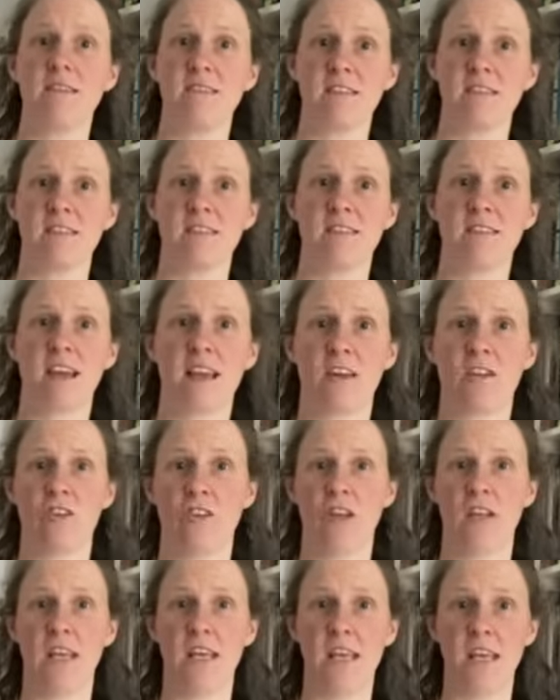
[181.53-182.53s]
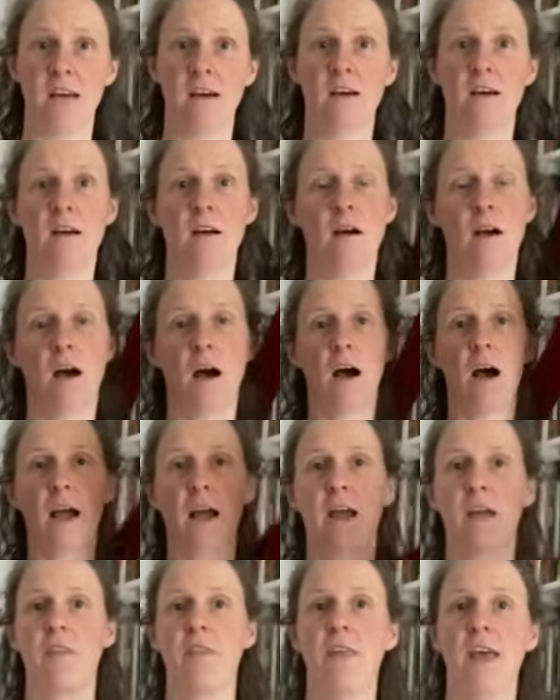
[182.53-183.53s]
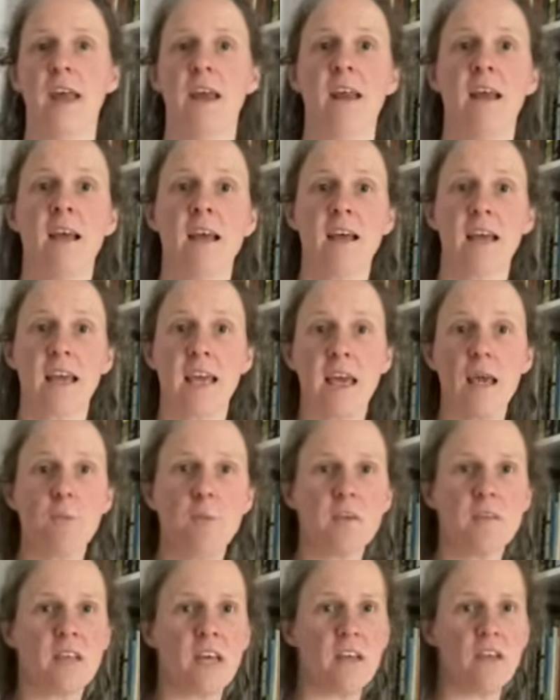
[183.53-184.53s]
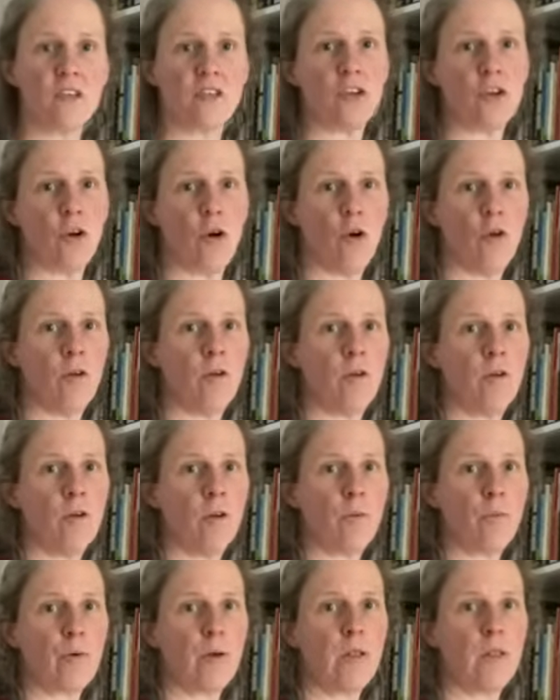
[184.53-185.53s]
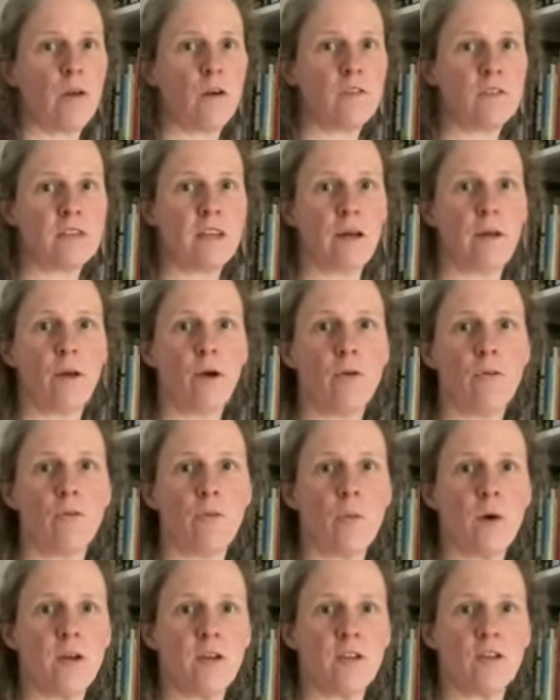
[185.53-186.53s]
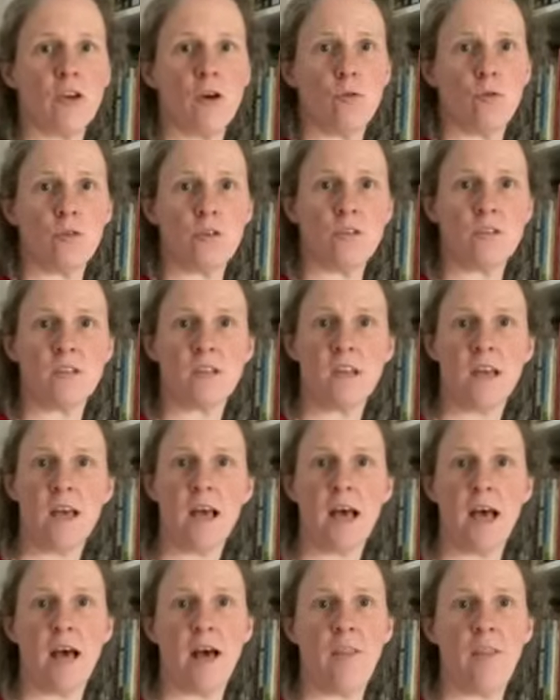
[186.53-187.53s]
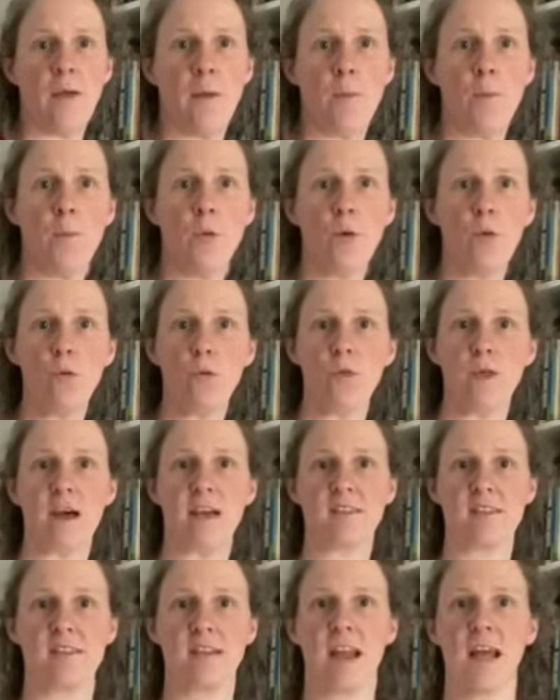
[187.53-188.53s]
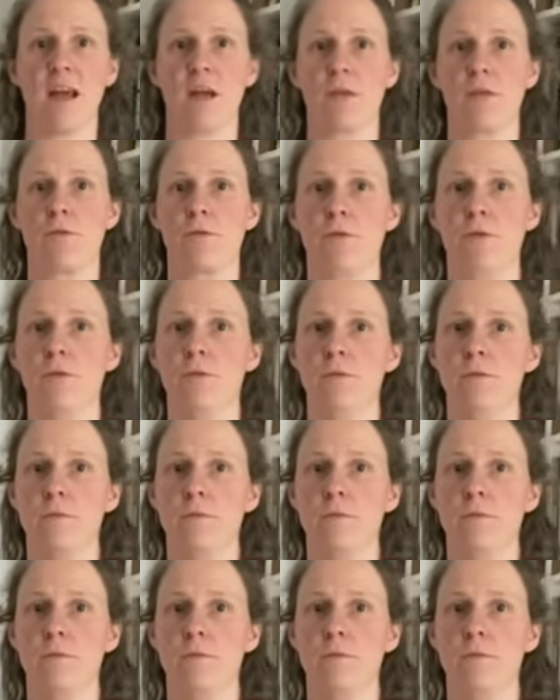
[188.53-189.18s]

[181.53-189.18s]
this section here. I can then keep the tension on, bring those down over my shoulders, and then pull that slack through.